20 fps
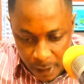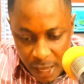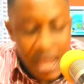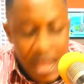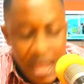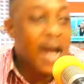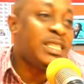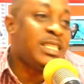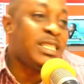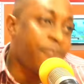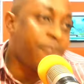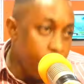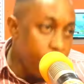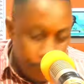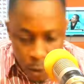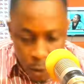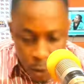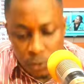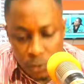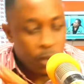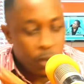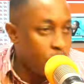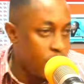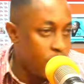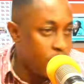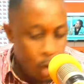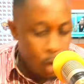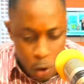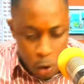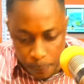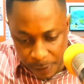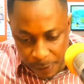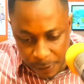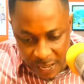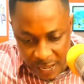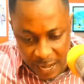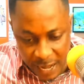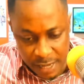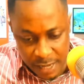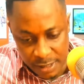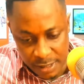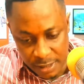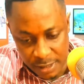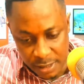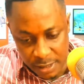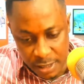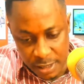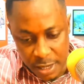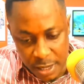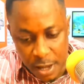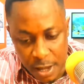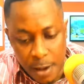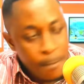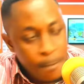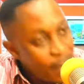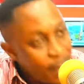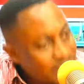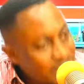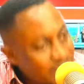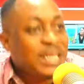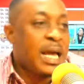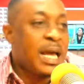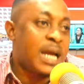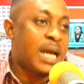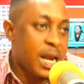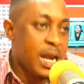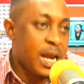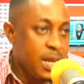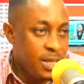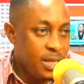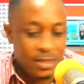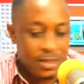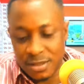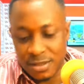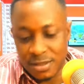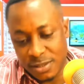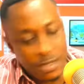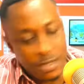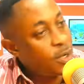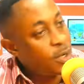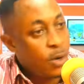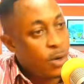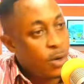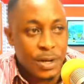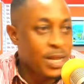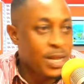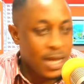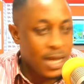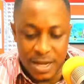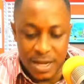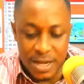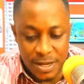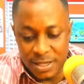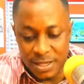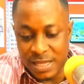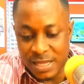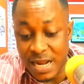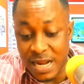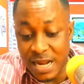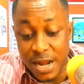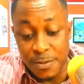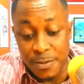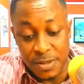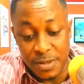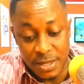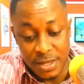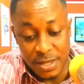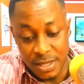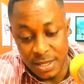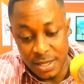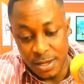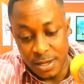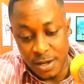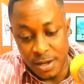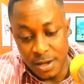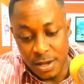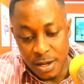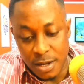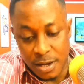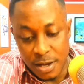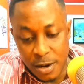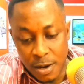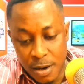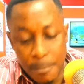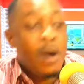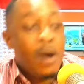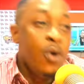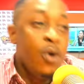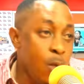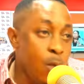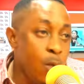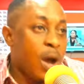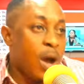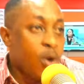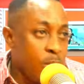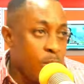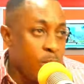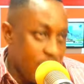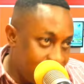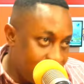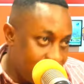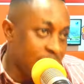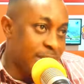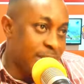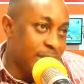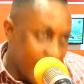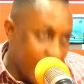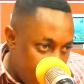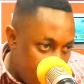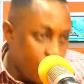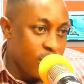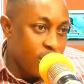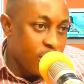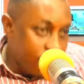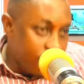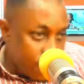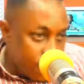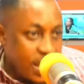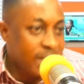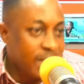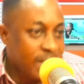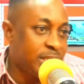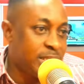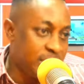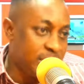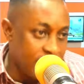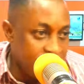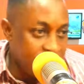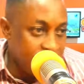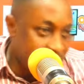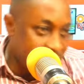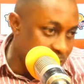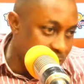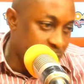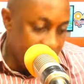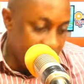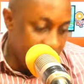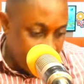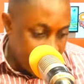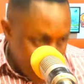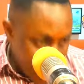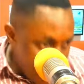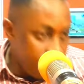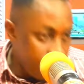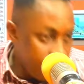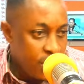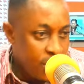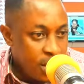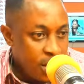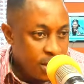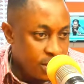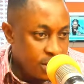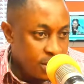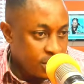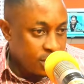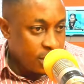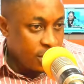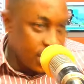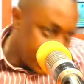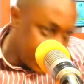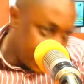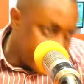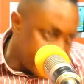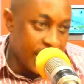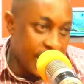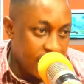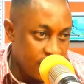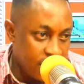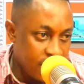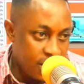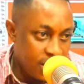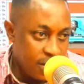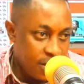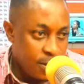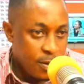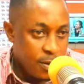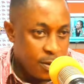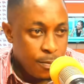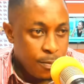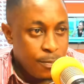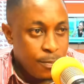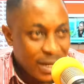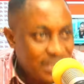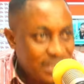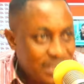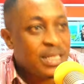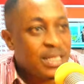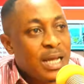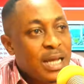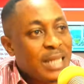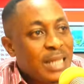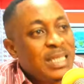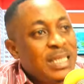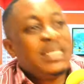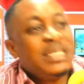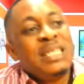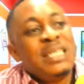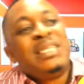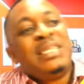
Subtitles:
I said Frimpong, or your old player. Martin Kakai, on there. That Anibi. Mawuli Wayo, let's say, I will give him that. He said he came and Che. But I think this is the